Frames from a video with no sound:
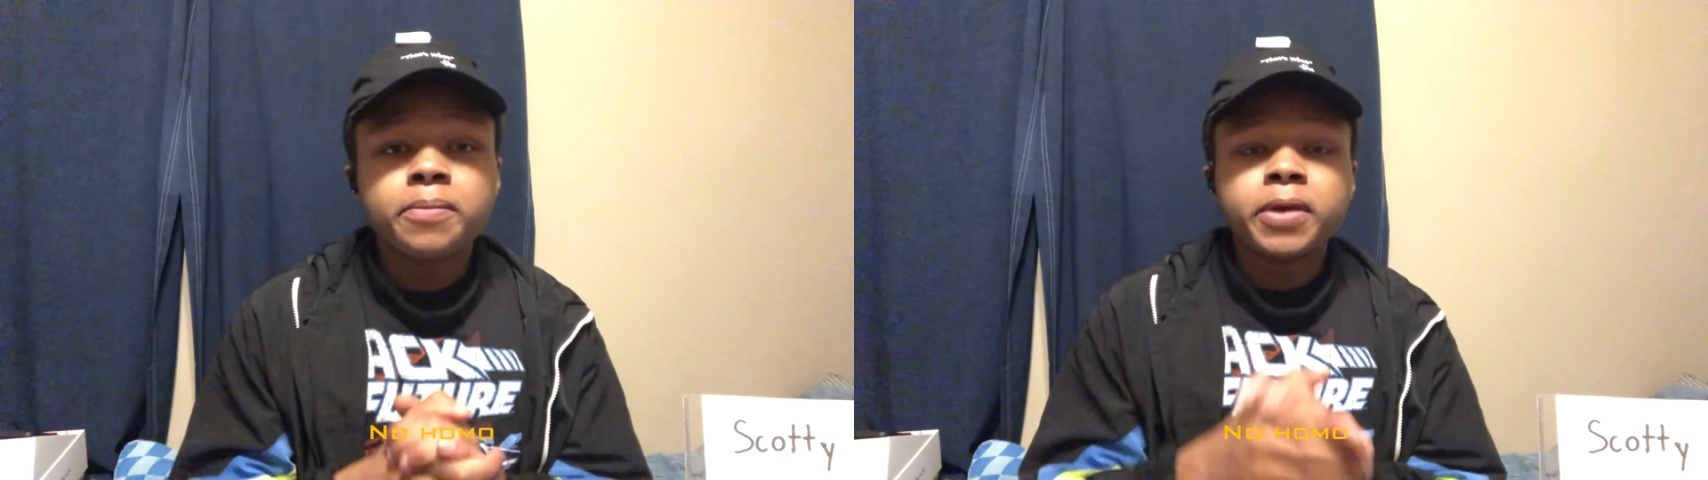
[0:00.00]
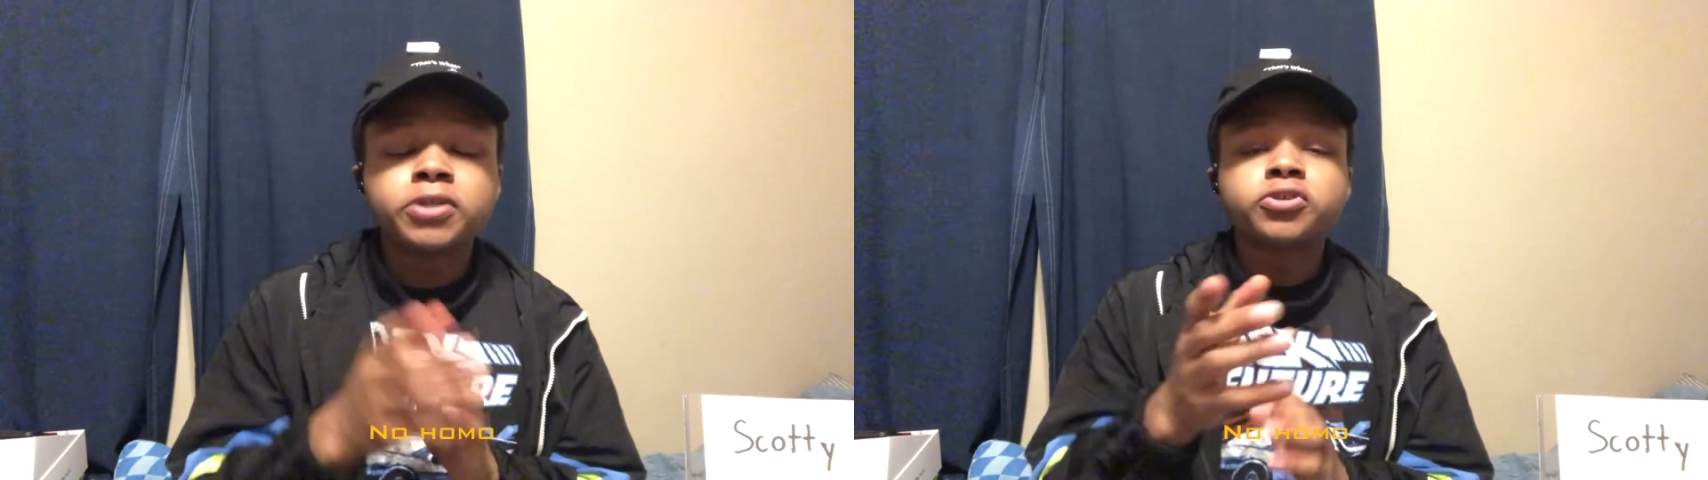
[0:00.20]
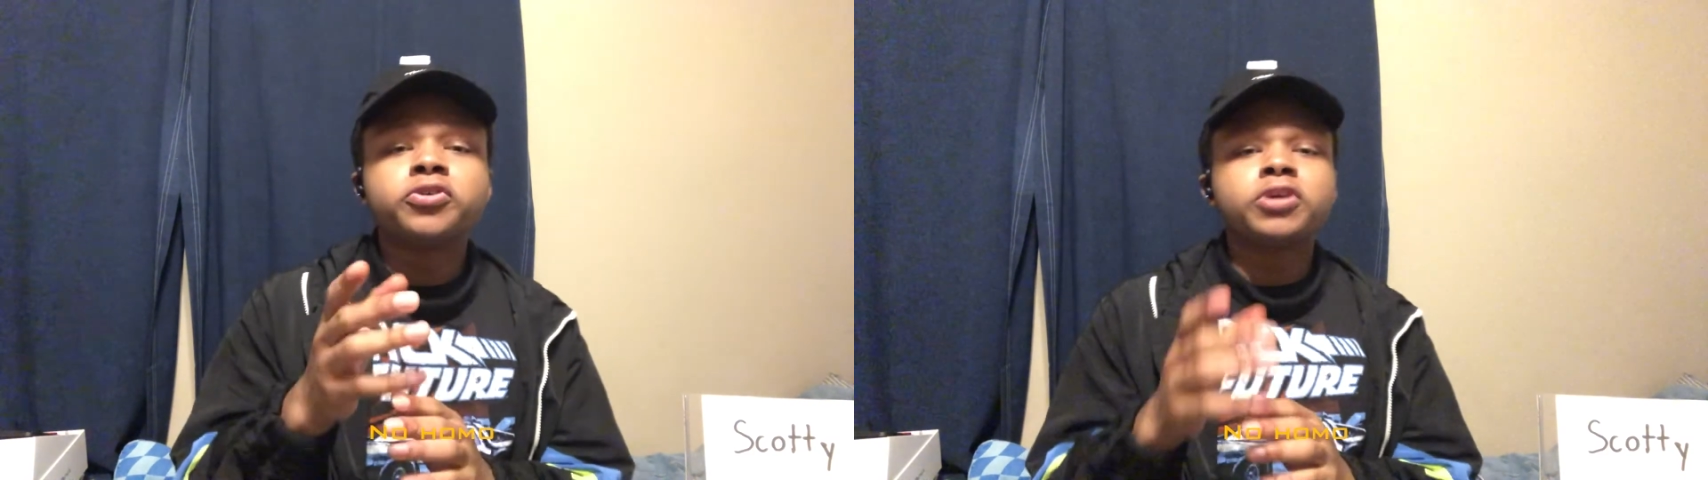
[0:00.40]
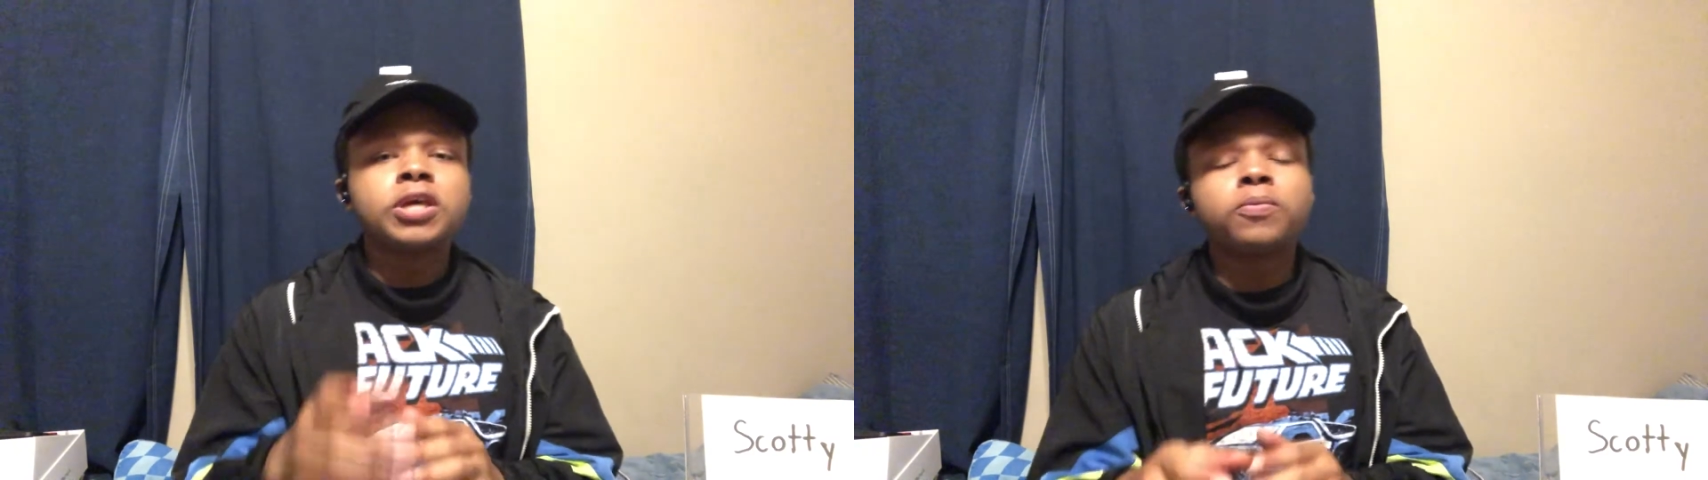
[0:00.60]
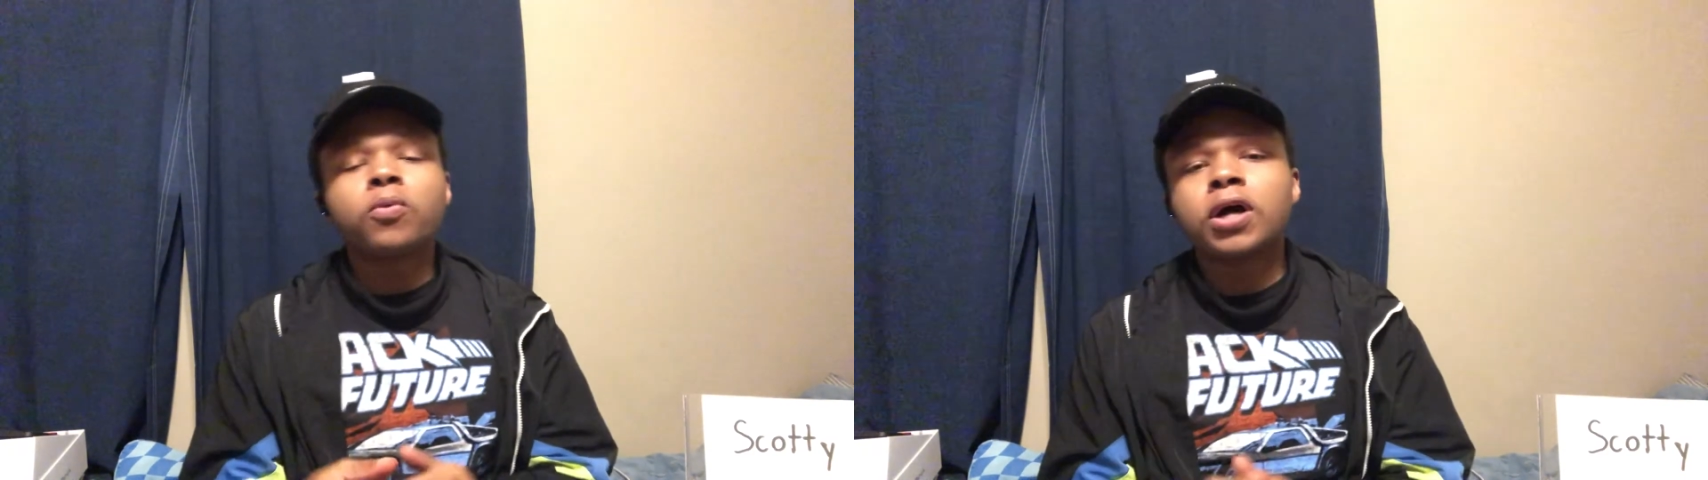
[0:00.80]
Make sure you
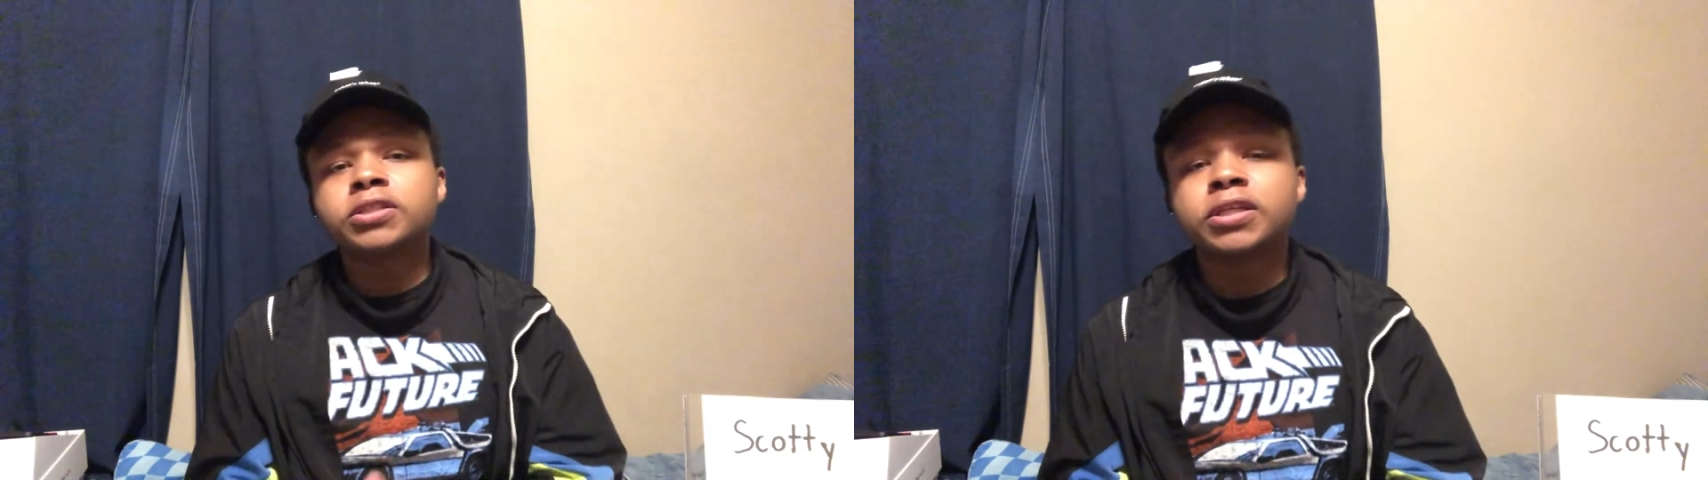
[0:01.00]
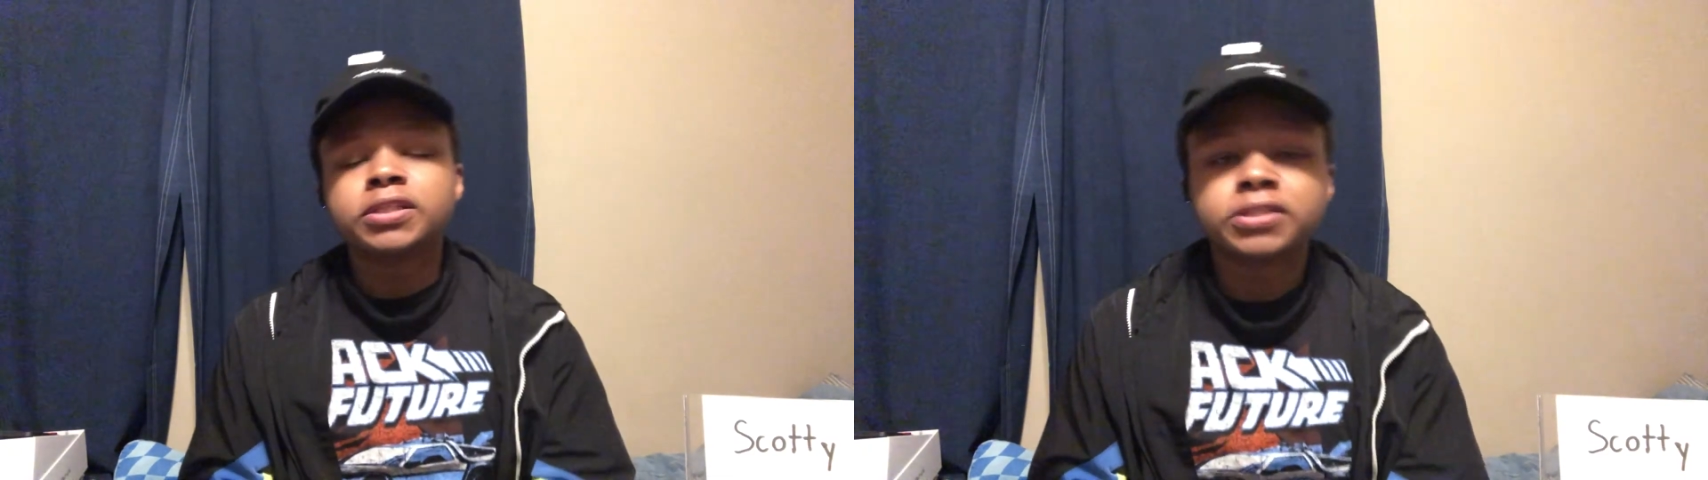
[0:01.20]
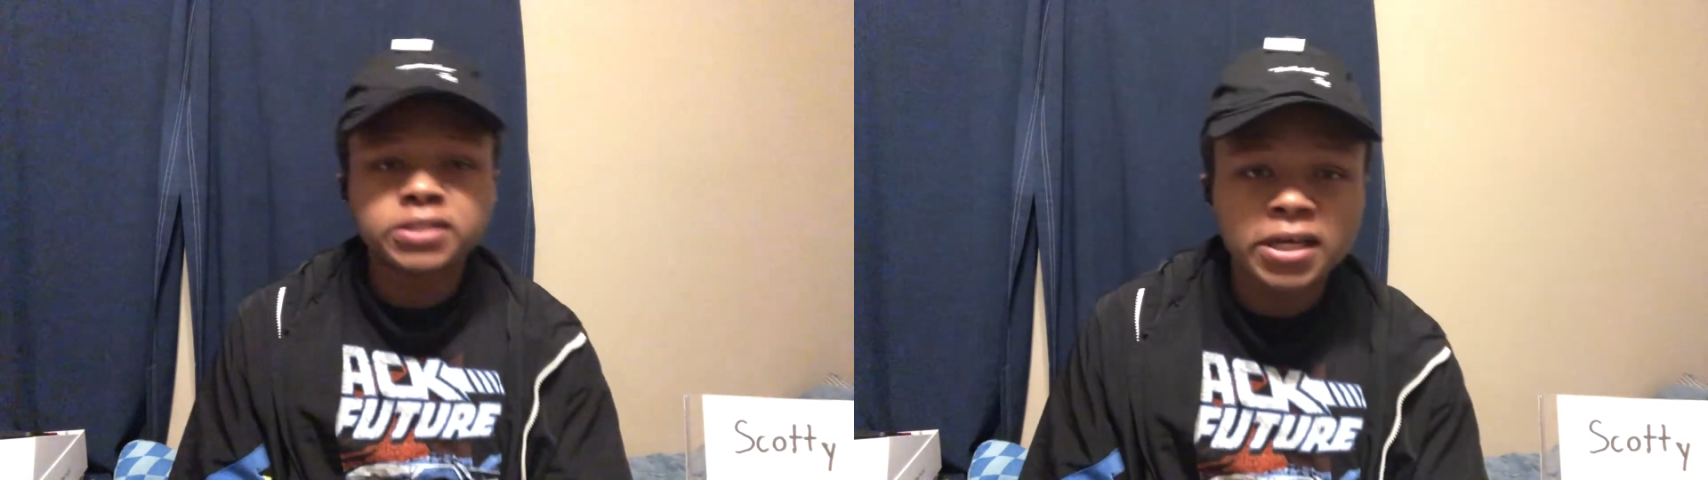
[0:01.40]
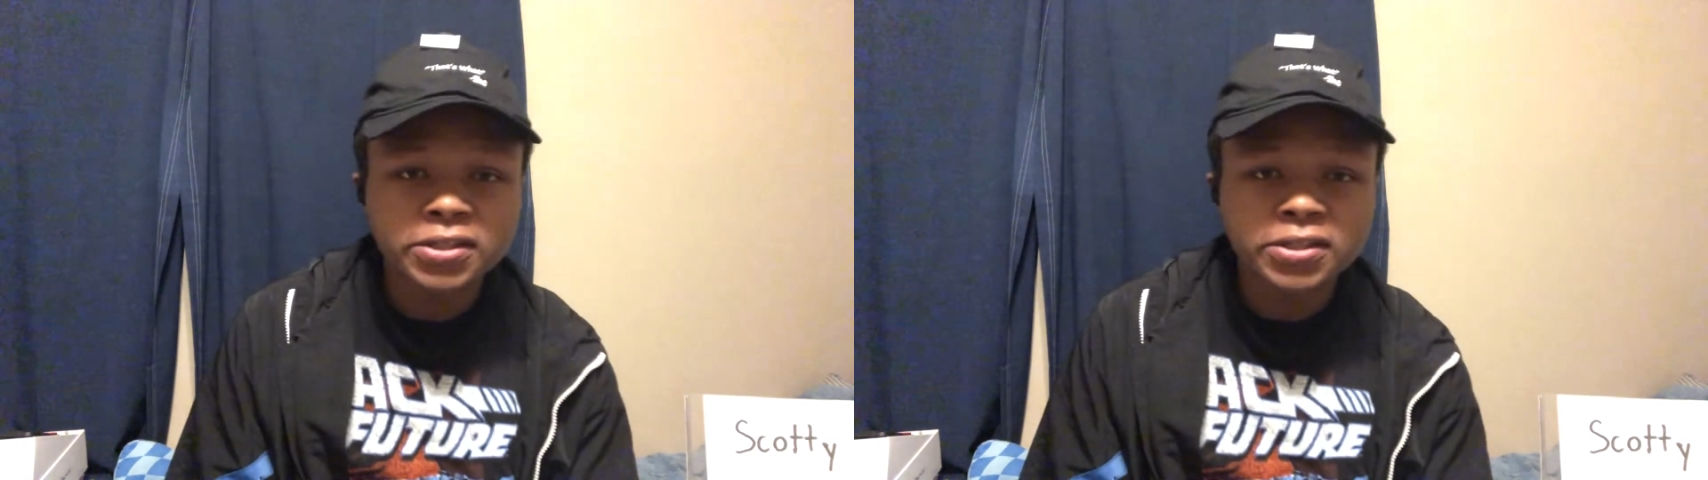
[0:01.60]
keep watching and stay